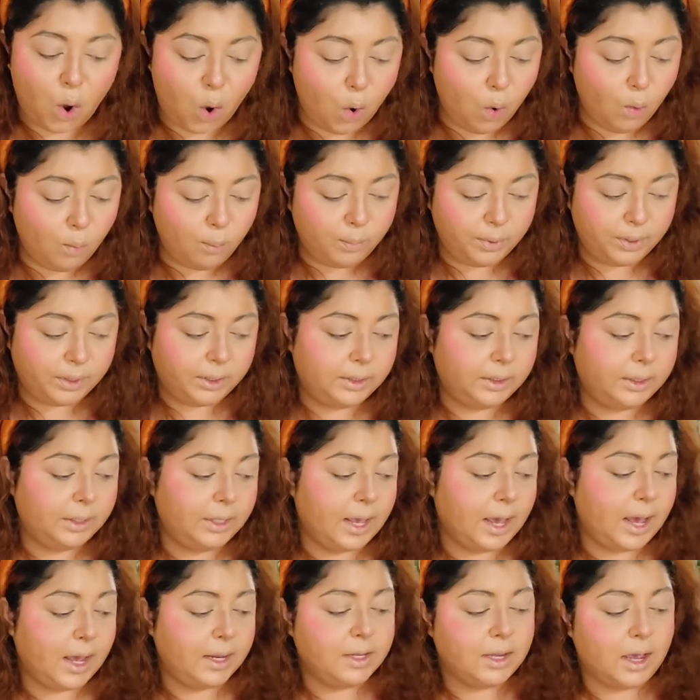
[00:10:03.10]

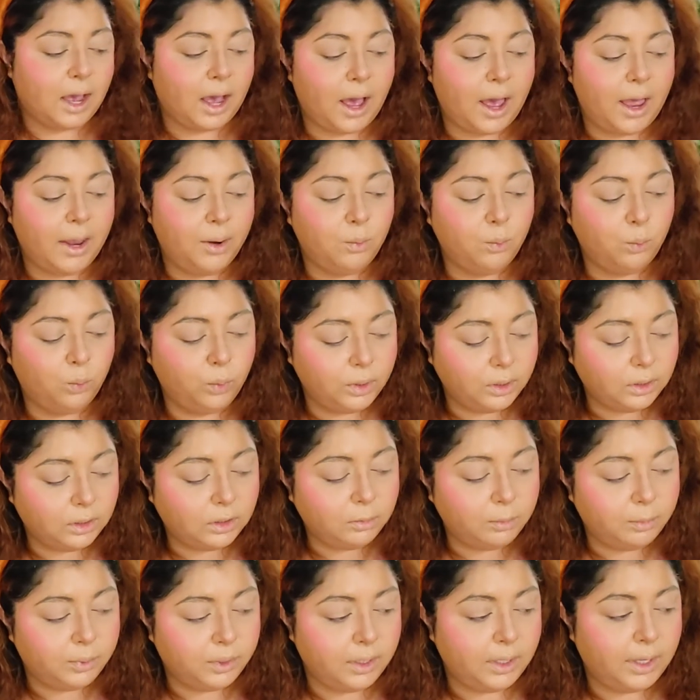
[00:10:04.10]
hoping that I
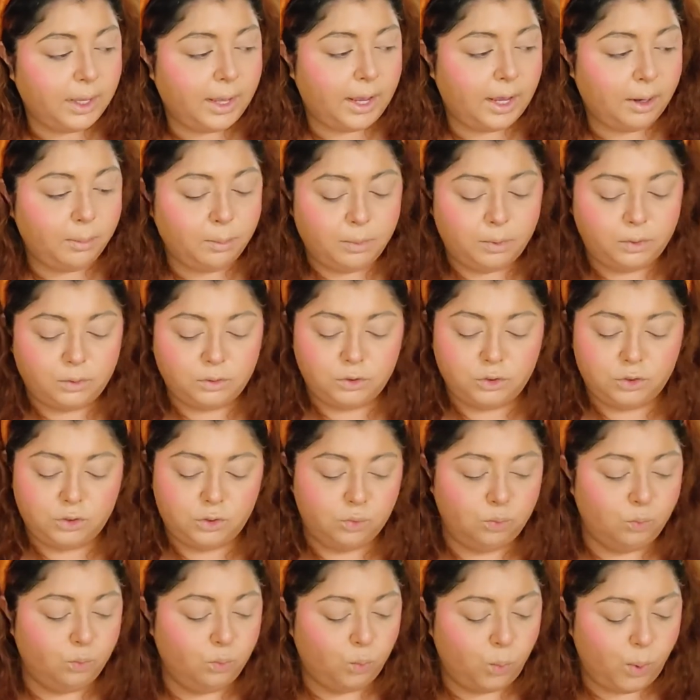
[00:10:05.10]
will be able
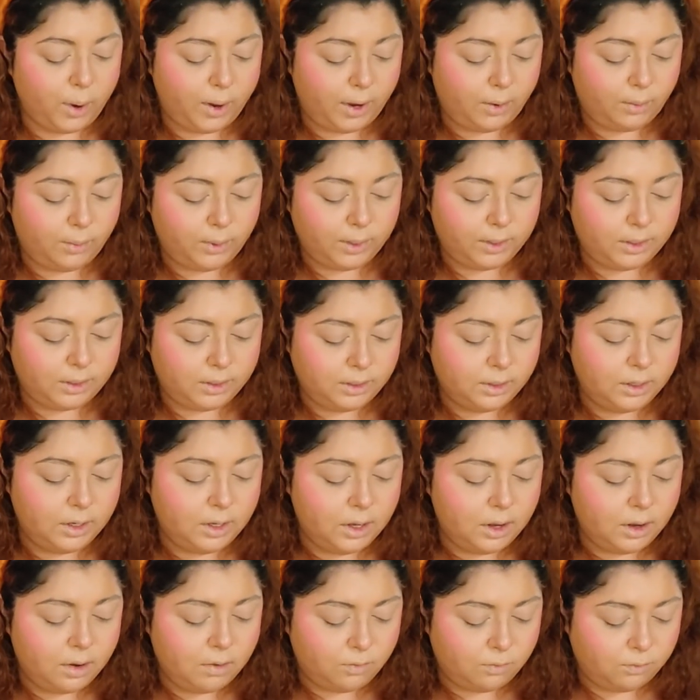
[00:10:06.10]
to wear it
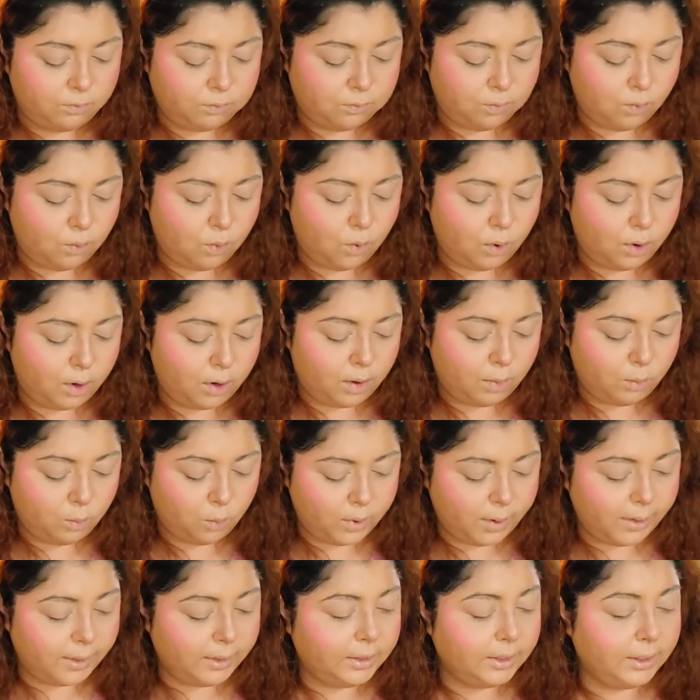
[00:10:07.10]
for
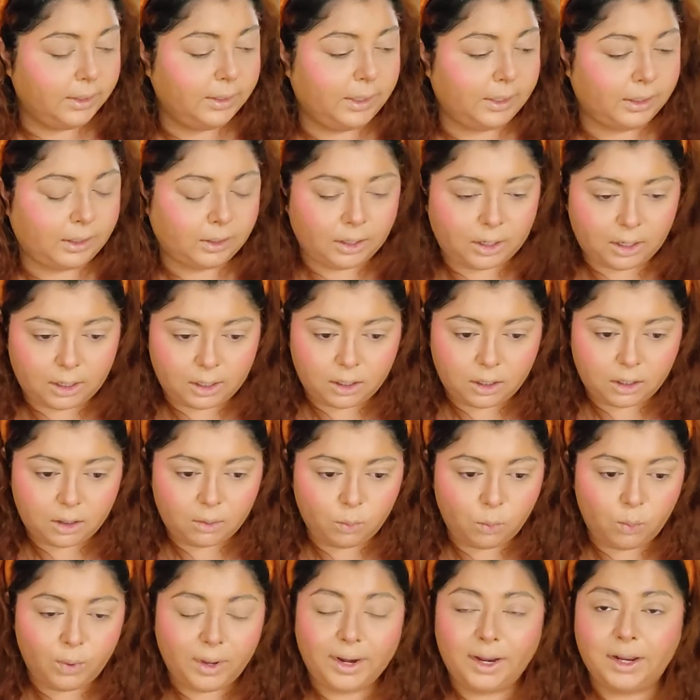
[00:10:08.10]
when the
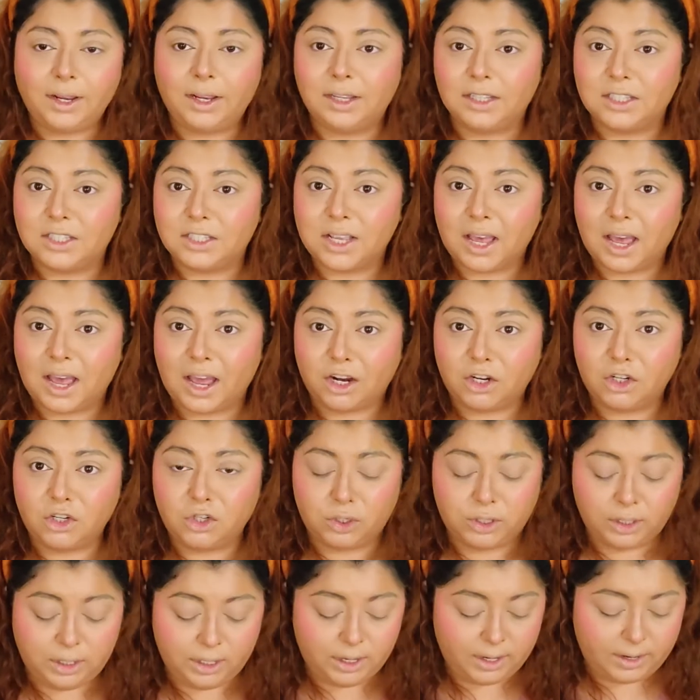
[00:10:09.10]
uh, wedding is
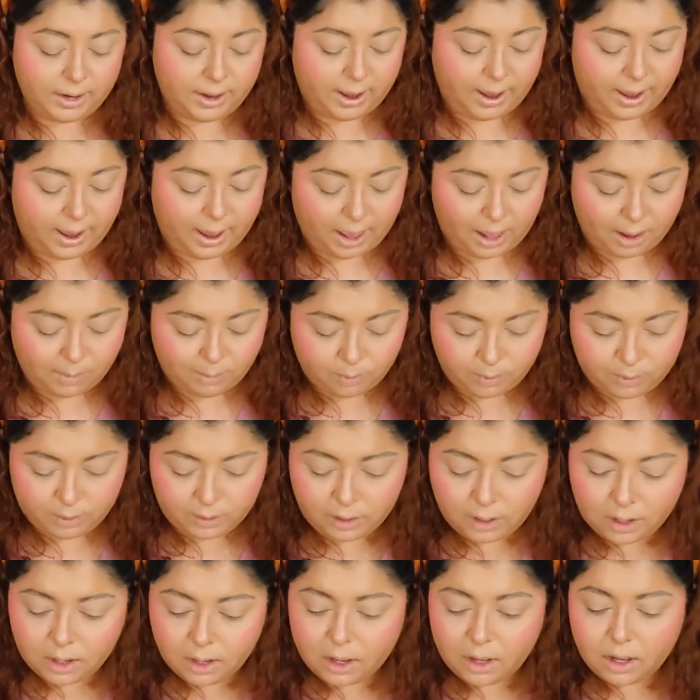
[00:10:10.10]
actually gonna
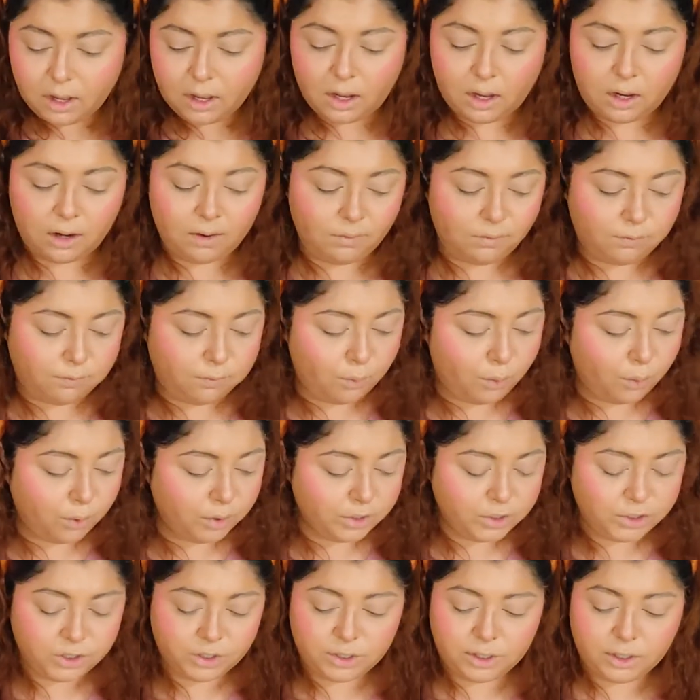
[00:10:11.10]
happen.
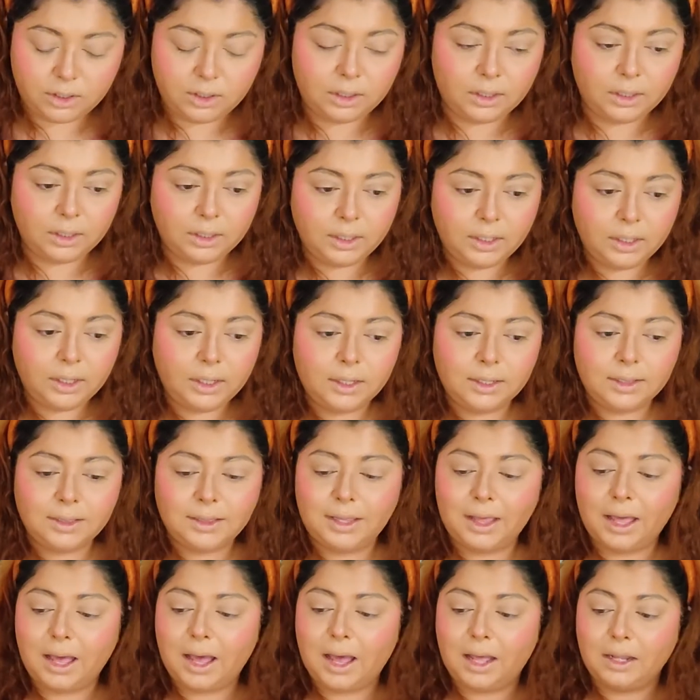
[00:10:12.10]

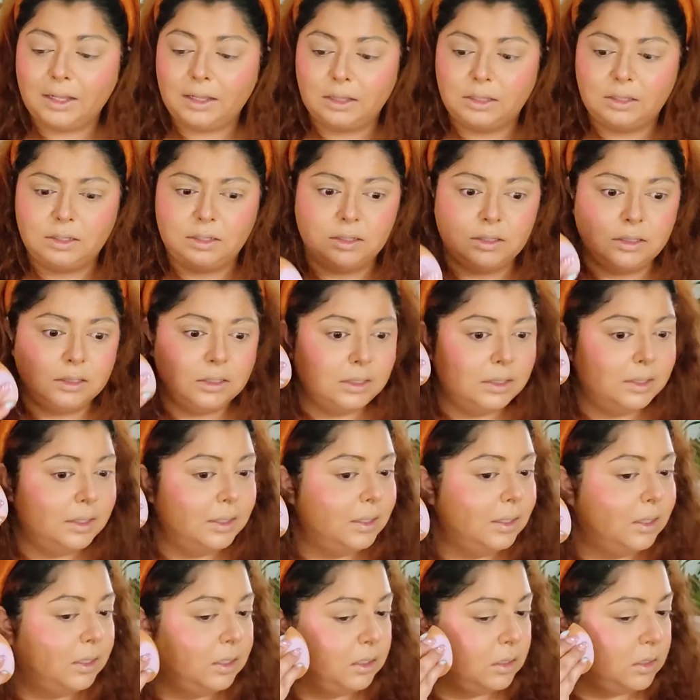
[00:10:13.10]
Unfortunately, that's
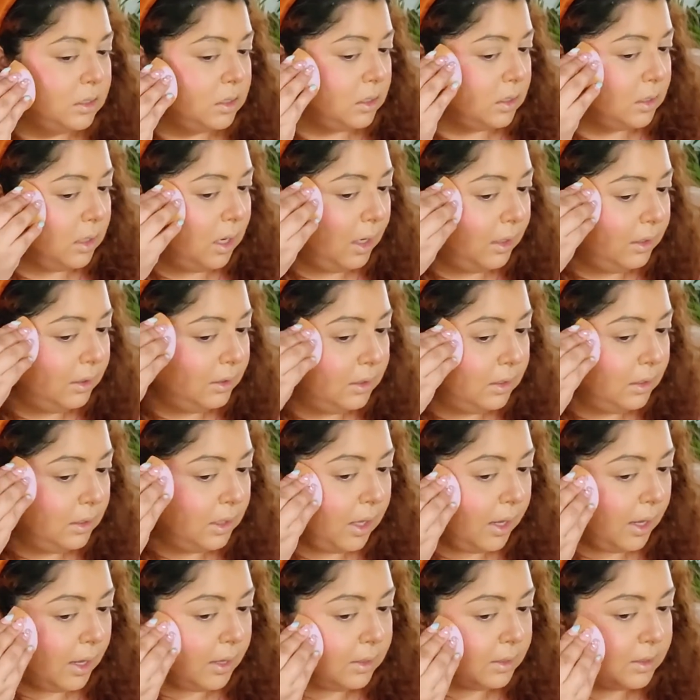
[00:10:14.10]
not the
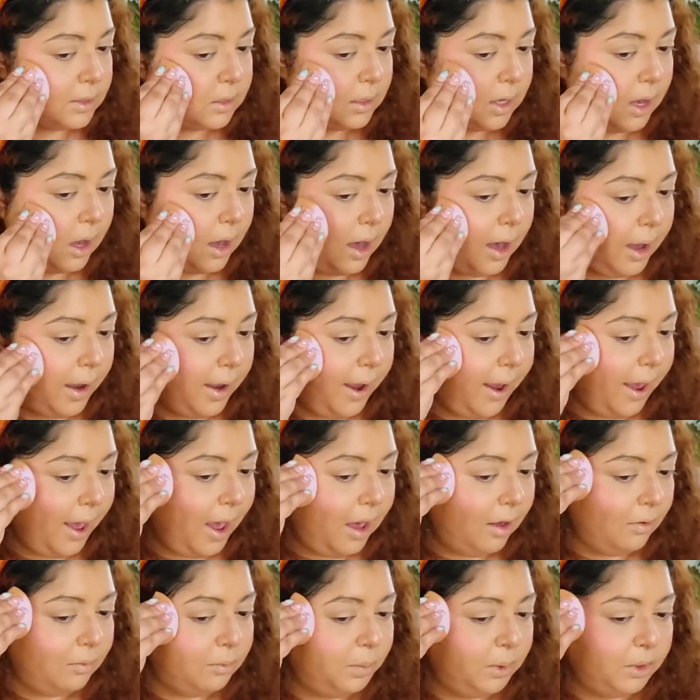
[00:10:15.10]
case. I
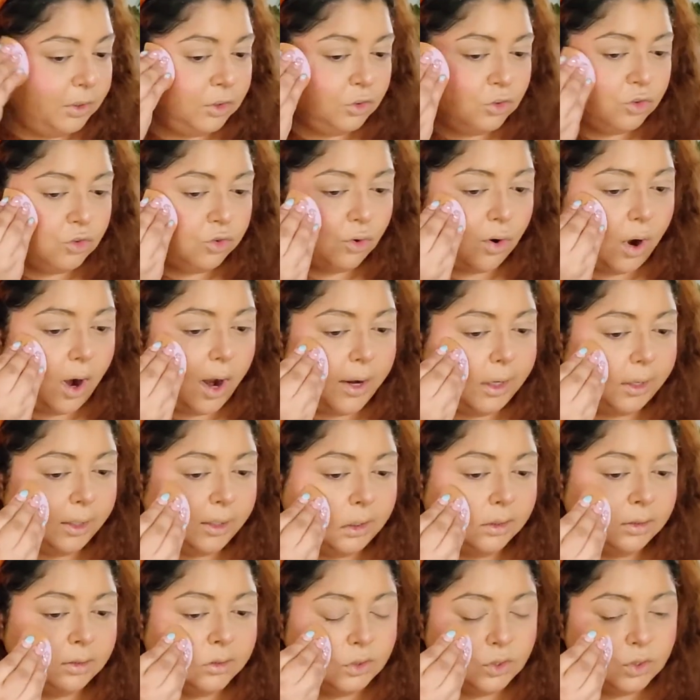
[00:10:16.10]
have been
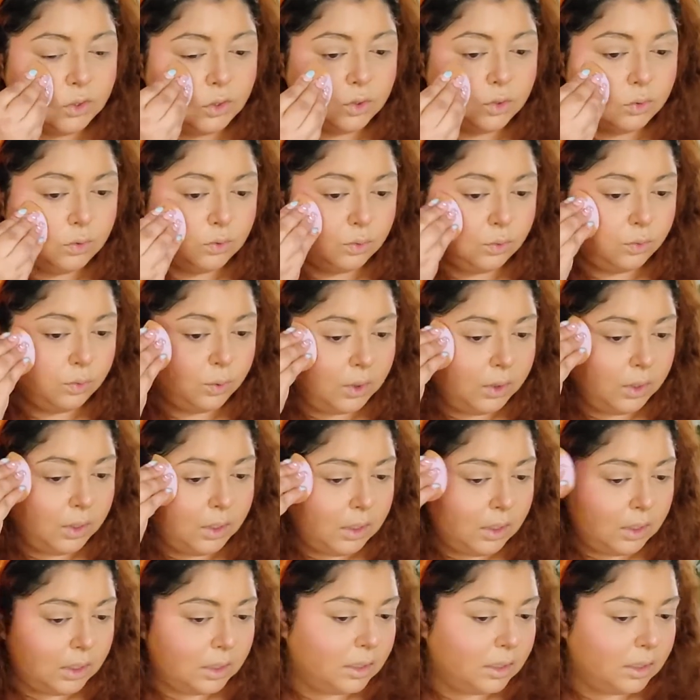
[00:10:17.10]
trying to